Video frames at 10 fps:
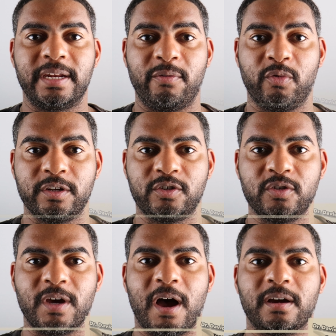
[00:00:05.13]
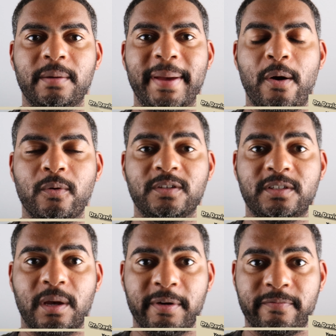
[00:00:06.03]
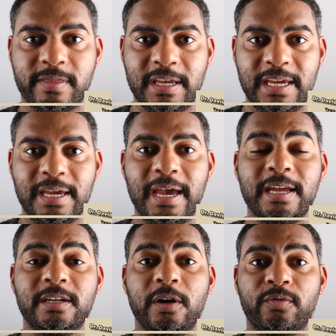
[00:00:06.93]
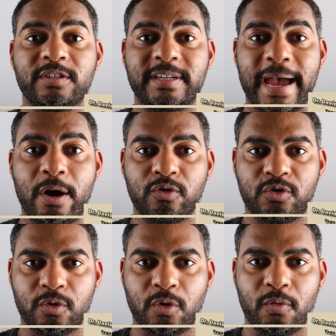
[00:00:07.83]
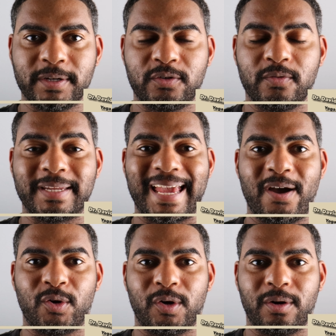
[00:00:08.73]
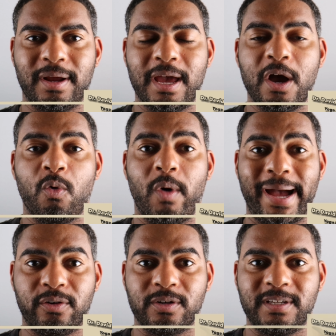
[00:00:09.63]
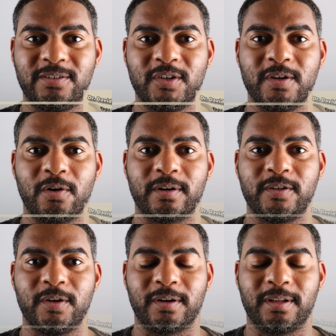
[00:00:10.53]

and I wanted to talk about some of the different styles you're going to encounter while you're teaching yoga to your